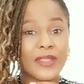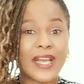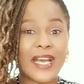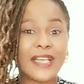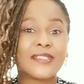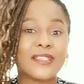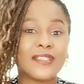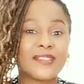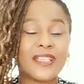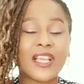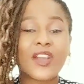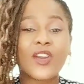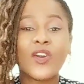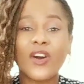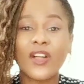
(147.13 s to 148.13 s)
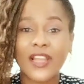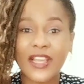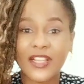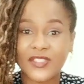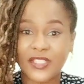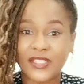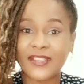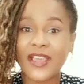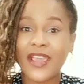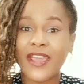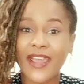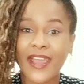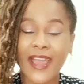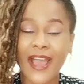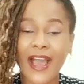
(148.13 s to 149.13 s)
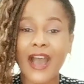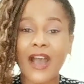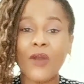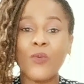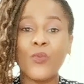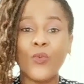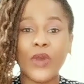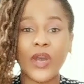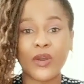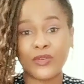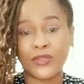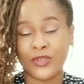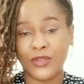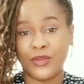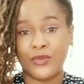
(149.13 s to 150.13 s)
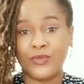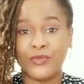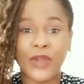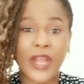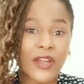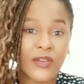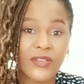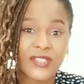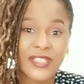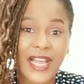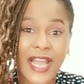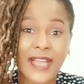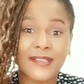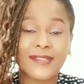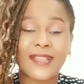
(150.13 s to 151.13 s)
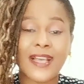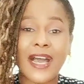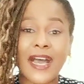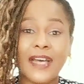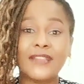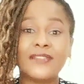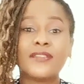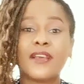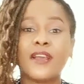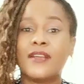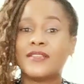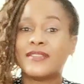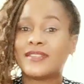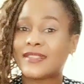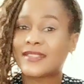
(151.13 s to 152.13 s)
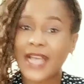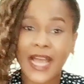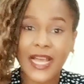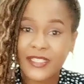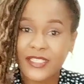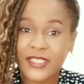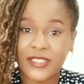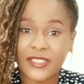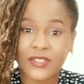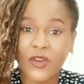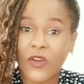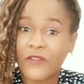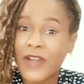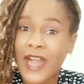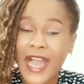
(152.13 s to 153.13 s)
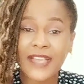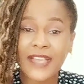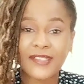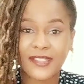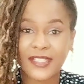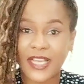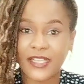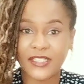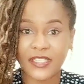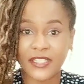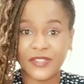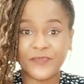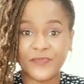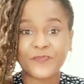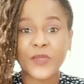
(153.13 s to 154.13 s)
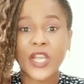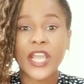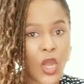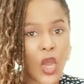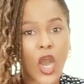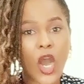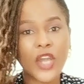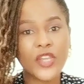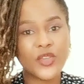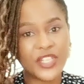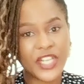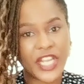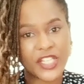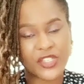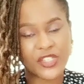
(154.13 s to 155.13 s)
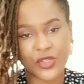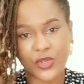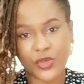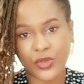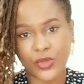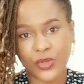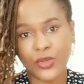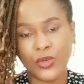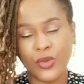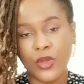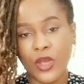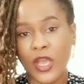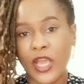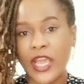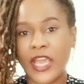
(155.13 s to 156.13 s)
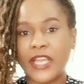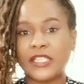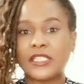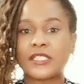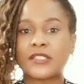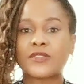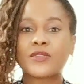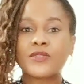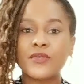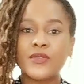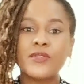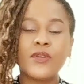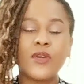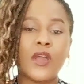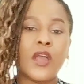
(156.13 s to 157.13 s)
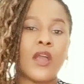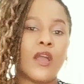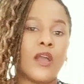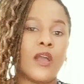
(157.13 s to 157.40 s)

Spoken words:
that is the colleges here, are well recognized and high standard. All you need to do is to